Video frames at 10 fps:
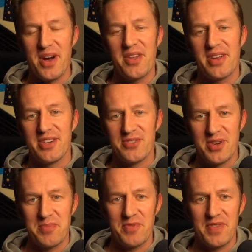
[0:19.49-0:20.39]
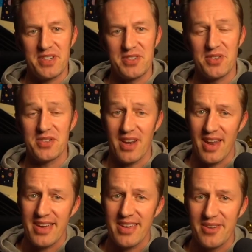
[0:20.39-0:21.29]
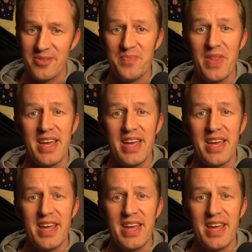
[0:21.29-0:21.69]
other industry professionals like you,